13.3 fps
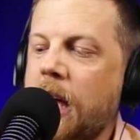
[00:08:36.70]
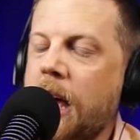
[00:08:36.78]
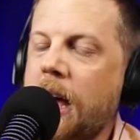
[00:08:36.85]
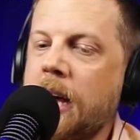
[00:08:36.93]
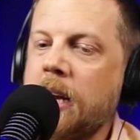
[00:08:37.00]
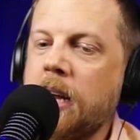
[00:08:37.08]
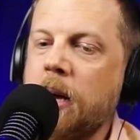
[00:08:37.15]

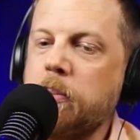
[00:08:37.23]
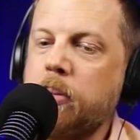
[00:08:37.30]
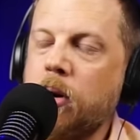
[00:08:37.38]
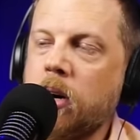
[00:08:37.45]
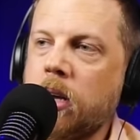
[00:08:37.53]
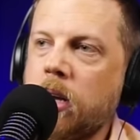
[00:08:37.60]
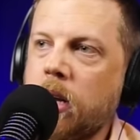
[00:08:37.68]
had a
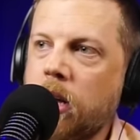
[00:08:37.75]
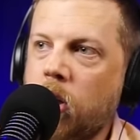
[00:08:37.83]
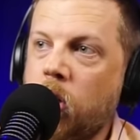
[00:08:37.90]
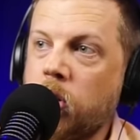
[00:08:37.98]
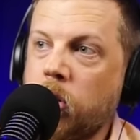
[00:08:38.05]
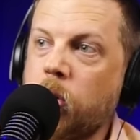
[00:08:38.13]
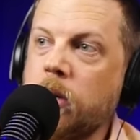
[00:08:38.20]
book
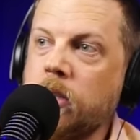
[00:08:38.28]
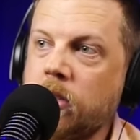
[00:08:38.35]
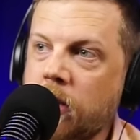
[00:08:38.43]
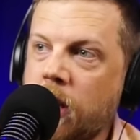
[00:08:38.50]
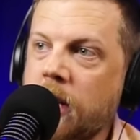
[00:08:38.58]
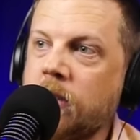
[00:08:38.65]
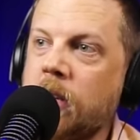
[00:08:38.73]
called
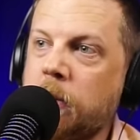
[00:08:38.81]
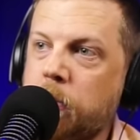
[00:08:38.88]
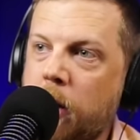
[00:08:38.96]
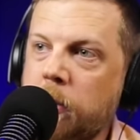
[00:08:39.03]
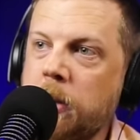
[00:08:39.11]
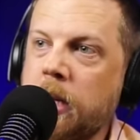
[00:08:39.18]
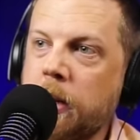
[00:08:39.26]
Crystallizing
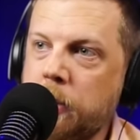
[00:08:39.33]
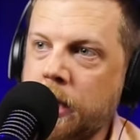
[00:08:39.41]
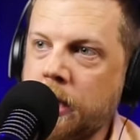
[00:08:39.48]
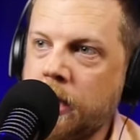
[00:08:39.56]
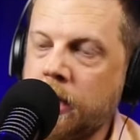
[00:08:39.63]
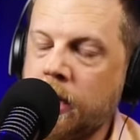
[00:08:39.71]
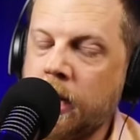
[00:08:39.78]
Public
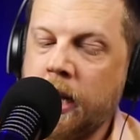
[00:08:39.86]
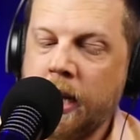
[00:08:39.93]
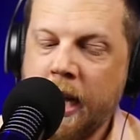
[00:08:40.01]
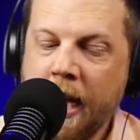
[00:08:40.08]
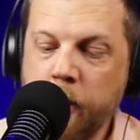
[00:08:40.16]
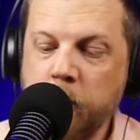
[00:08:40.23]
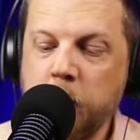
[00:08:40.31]
Opinion,
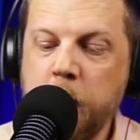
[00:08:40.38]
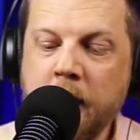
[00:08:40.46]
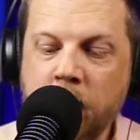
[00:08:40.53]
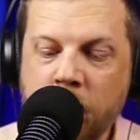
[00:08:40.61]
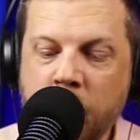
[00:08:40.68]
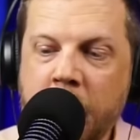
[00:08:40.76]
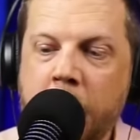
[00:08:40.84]
and it was
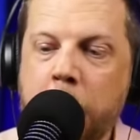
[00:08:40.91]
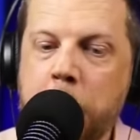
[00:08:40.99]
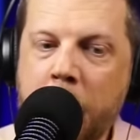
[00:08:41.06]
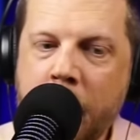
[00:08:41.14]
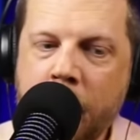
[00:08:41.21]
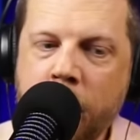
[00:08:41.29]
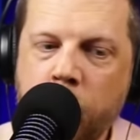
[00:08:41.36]
basically a
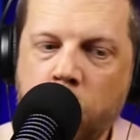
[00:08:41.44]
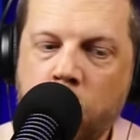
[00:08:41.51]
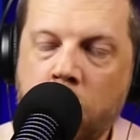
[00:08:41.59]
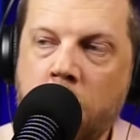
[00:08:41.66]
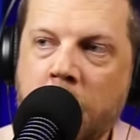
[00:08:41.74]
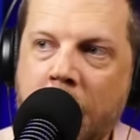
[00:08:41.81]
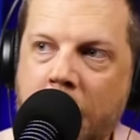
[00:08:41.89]
manual
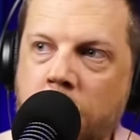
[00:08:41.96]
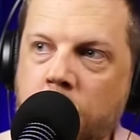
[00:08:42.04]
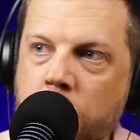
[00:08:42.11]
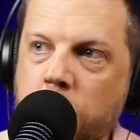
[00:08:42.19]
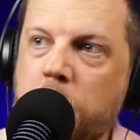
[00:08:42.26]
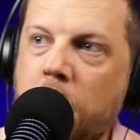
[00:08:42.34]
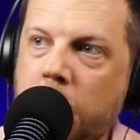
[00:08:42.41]
on how to
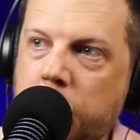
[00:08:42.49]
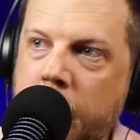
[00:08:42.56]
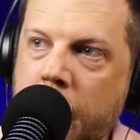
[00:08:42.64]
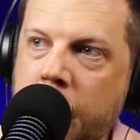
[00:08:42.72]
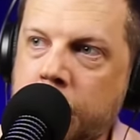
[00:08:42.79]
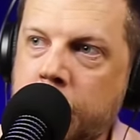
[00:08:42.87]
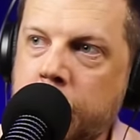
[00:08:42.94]
do
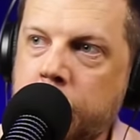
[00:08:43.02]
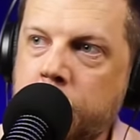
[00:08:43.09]
propaganda.